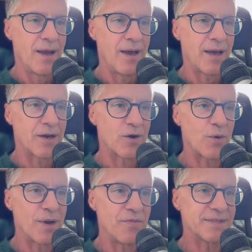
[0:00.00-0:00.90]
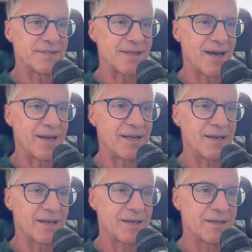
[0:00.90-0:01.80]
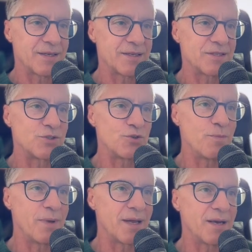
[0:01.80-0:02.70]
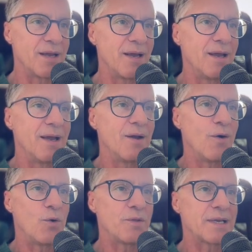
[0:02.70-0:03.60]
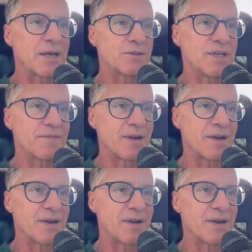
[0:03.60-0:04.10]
I'm going to go around this side, zoom in, holding down Shift.